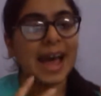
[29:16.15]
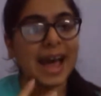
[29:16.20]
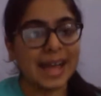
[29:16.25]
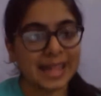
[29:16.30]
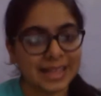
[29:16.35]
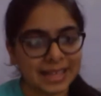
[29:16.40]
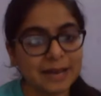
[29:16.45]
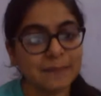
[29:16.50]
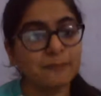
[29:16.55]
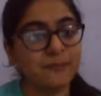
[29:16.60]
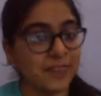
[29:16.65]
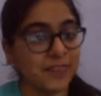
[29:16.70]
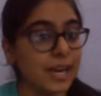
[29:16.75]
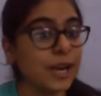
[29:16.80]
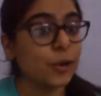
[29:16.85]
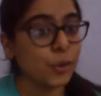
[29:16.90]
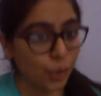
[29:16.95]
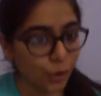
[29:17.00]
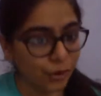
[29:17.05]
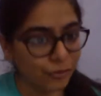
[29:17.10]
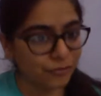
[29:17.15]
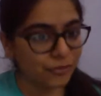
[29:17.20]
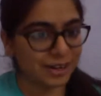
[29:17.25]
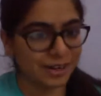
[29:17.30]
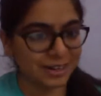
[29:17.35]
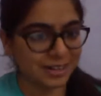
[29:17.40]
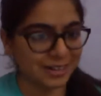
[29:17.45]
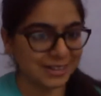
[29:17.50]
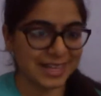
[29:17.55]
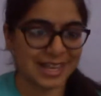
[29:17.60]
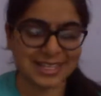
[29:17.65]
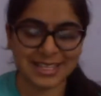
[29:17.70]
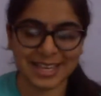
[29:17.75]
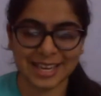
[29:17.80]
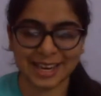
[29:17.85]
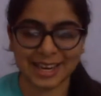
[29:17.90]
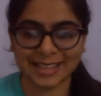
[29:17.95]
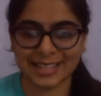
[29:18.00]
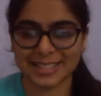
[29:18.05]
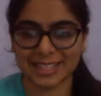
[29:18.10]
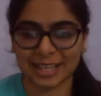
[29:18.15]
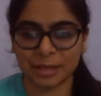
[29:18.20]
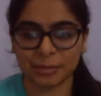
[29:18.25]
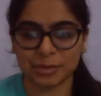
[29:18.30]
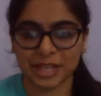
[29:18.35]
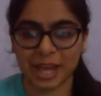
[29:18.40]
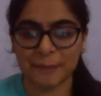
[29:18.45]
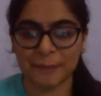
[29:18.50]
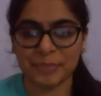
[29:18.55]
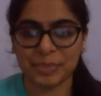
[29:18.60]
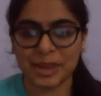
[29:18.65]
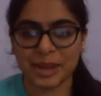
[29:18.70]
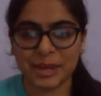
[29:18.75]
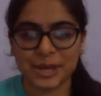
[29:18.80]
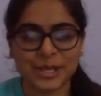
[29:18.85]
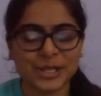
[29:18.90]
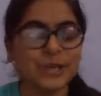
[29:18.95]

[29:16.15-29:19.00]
and then feel confident in that skill at the same time.